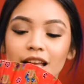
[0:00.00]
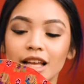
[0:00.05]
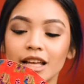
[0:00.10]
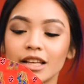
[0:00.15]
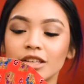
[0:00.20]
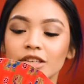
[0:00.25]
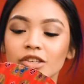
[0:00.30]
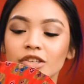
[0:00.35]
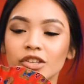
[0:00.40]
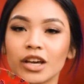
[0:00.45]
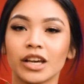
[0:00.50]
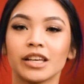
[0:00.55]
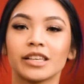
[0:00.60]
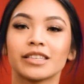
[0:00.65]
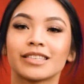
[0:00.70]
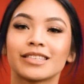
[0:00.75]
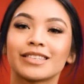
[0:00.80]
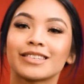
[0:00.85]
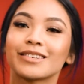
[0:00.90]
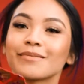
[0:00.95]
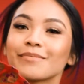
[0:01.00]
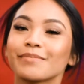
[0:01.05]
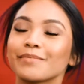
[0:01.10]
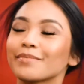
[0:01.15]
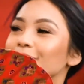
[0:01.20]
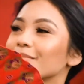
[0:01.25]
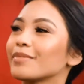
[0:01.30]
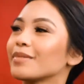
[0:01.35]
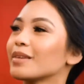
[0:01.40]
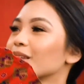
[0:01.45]
and just,
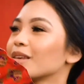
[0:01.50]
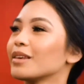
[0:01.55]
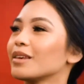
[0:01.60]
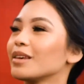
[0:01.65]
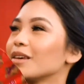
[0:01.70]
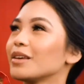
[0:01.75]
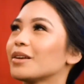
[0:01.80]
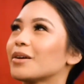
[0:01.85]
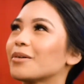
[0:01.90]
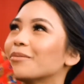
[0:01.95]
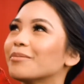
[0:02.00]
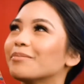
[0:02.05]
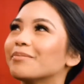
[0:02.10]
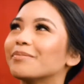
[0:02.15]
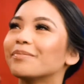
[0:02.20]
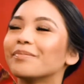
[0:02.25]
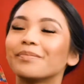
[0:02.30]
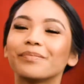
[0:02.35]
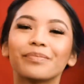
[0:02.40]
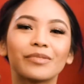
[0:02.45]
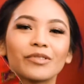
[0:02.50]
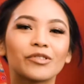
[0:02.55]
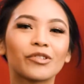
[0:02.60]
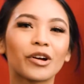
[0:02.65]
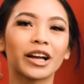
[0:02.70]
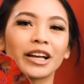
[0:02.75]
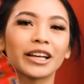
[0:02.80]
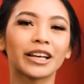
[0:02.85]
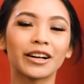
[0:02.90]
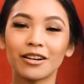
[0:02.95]
you know,
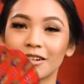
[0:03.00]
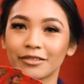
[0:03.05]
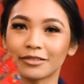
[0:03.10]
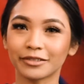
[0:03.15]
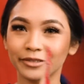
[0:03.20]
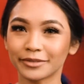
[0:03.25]
drying it off.